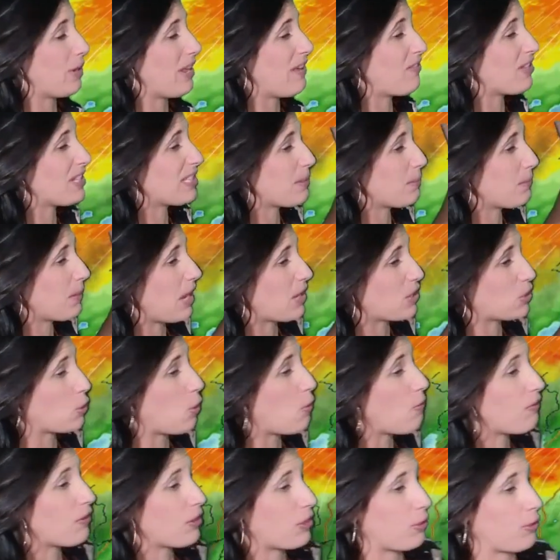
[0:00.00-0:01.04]
Even some gusts
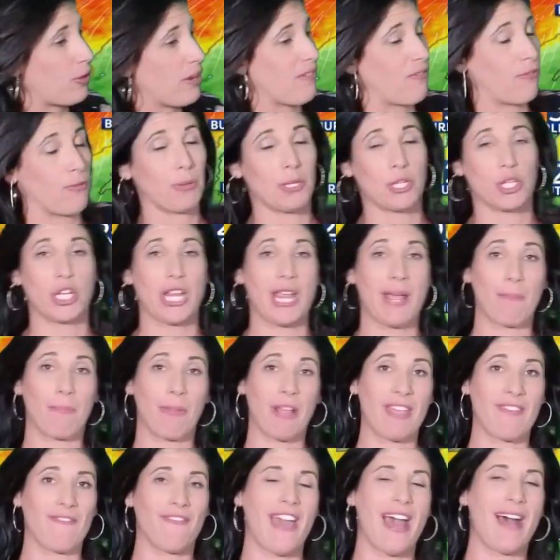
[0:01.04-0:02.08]
over 30 from the
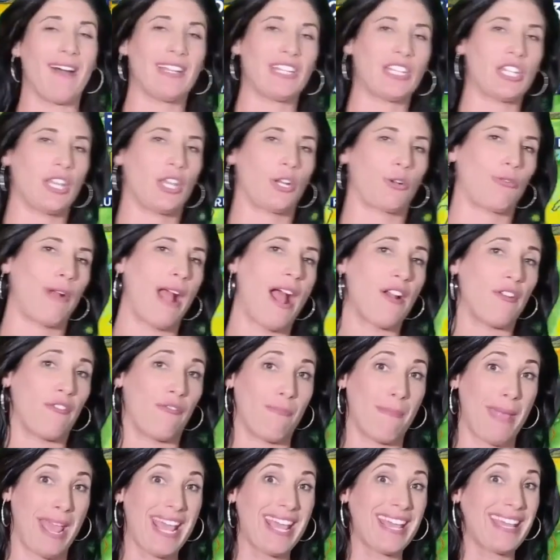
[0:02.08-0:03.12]
Champlain Valley to the Crown of
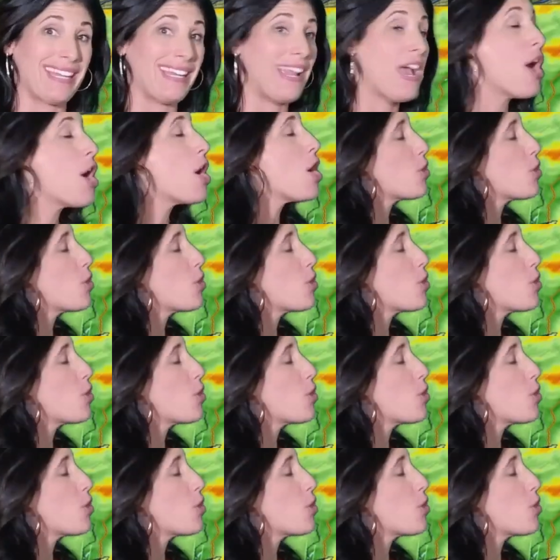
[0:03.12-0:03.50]
Maine